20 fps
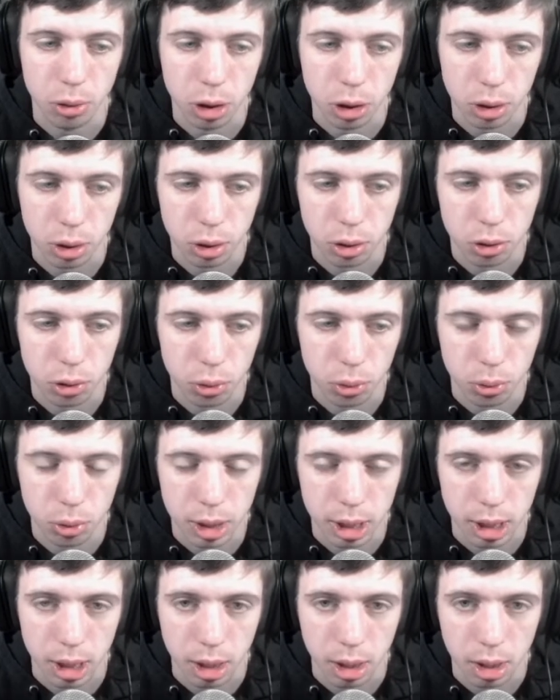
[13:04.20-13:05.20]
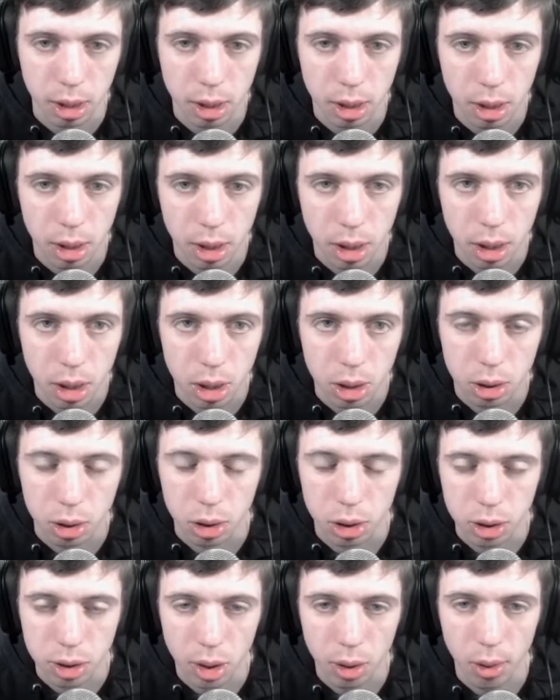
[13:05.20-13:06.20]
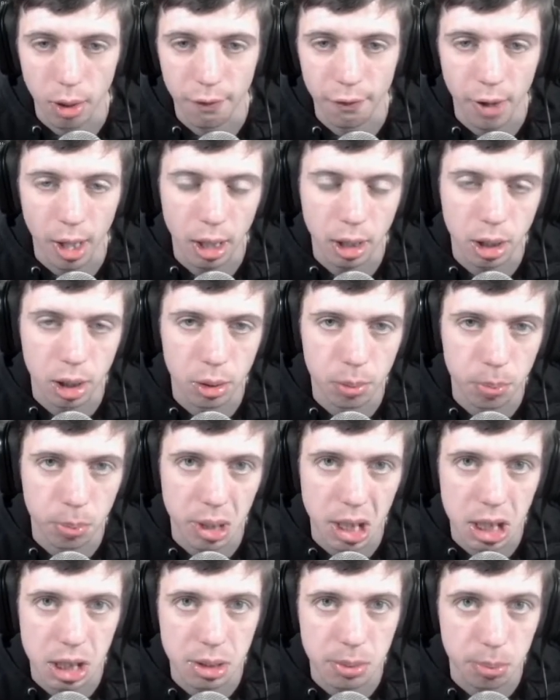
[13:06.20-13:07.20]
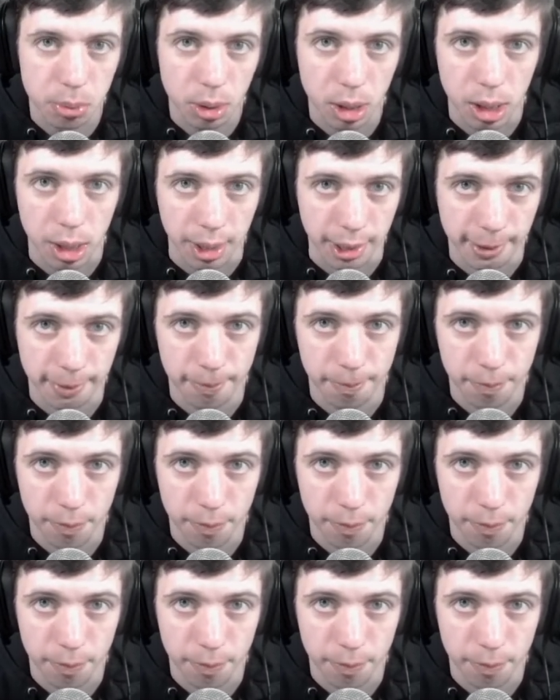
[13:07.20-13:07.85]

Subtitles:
you to Control D. Because now if I can press play,